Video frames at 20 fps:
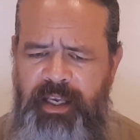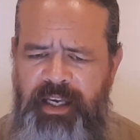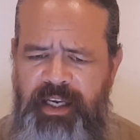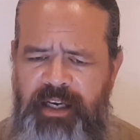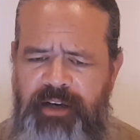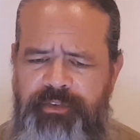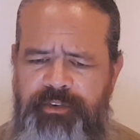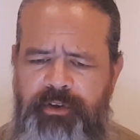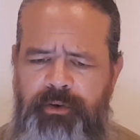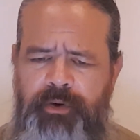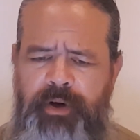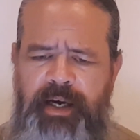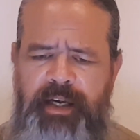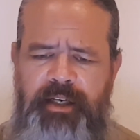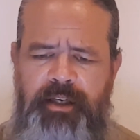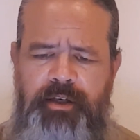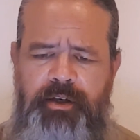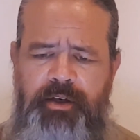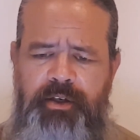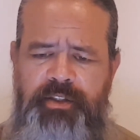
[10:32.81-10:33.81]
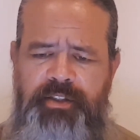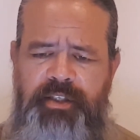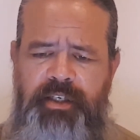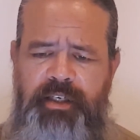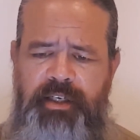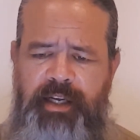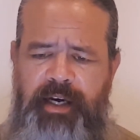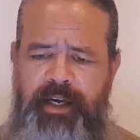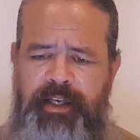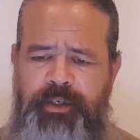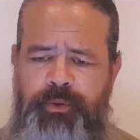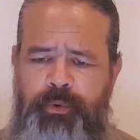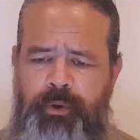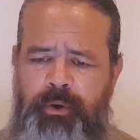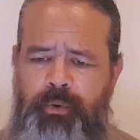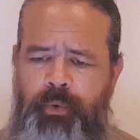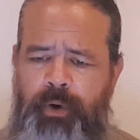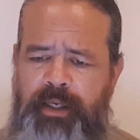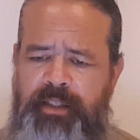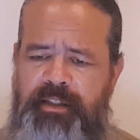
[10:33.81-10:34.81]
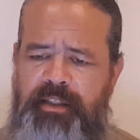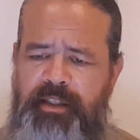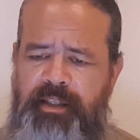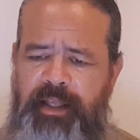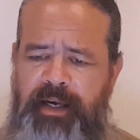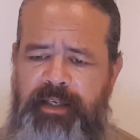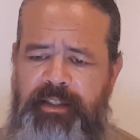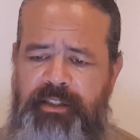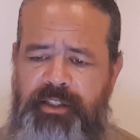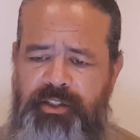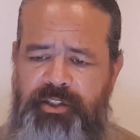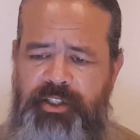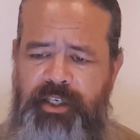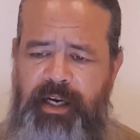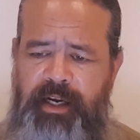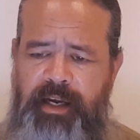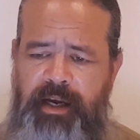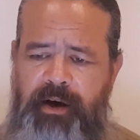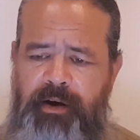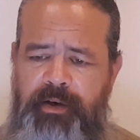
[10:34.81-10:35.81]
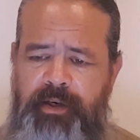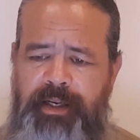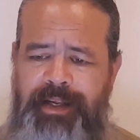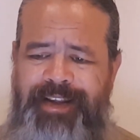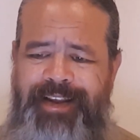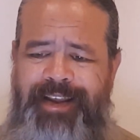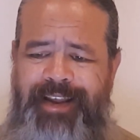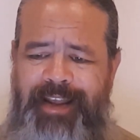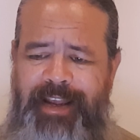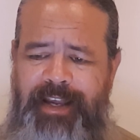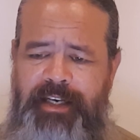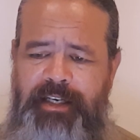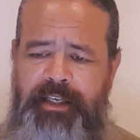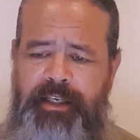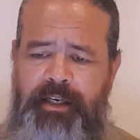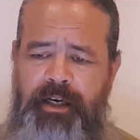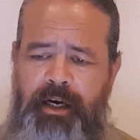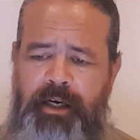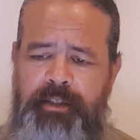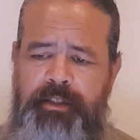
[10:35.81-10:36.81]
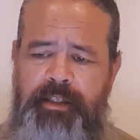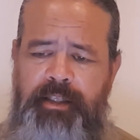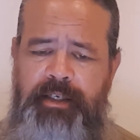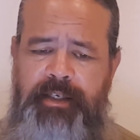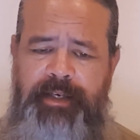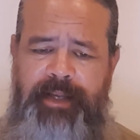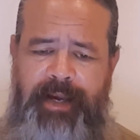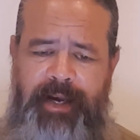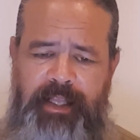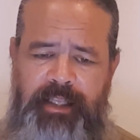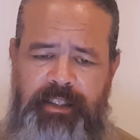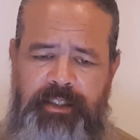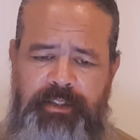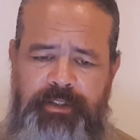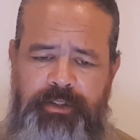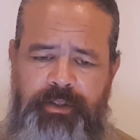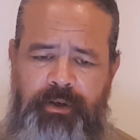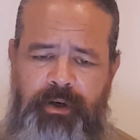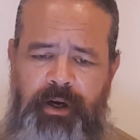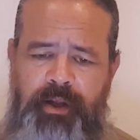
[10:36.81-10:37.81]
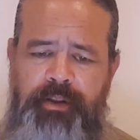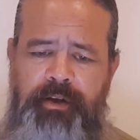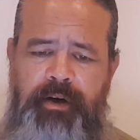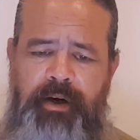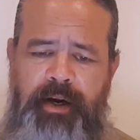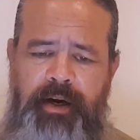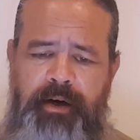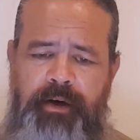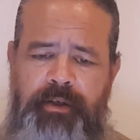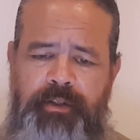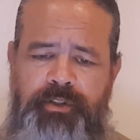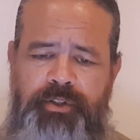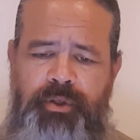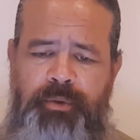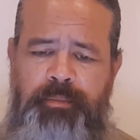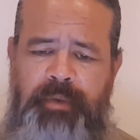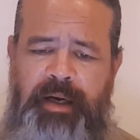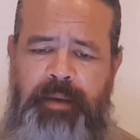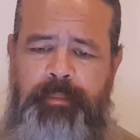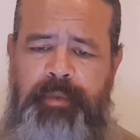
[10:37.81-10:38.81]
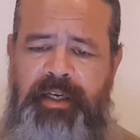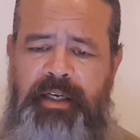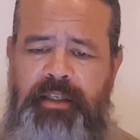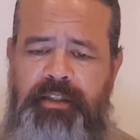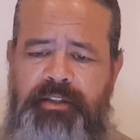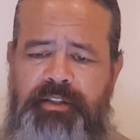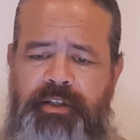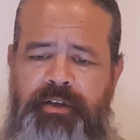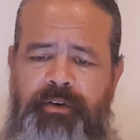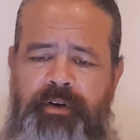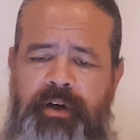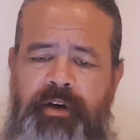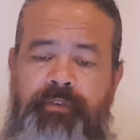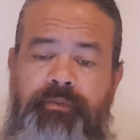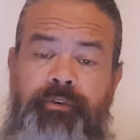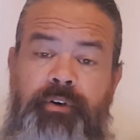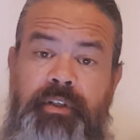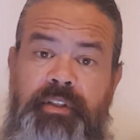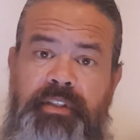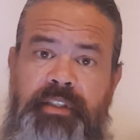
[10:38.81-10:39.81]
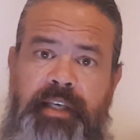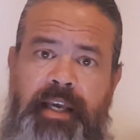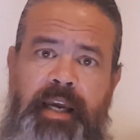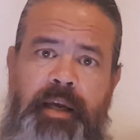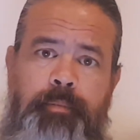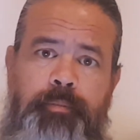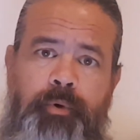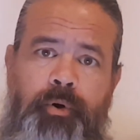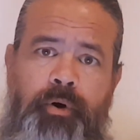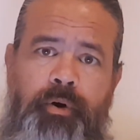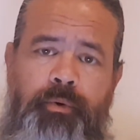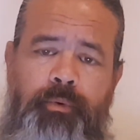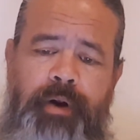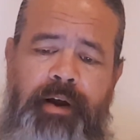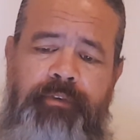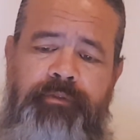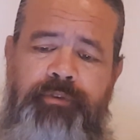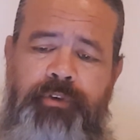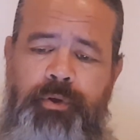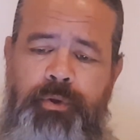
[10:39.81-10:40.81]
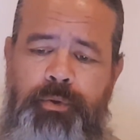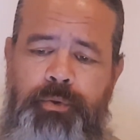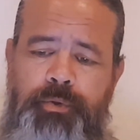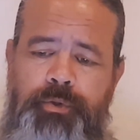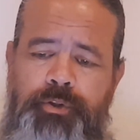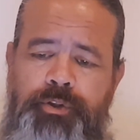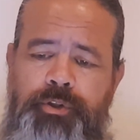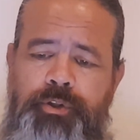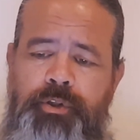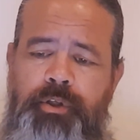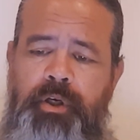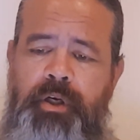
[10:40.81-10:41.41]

If the riot occurs at night, you will want the light to check out any unlit alleys or other areas you might be considering for escape or refuge.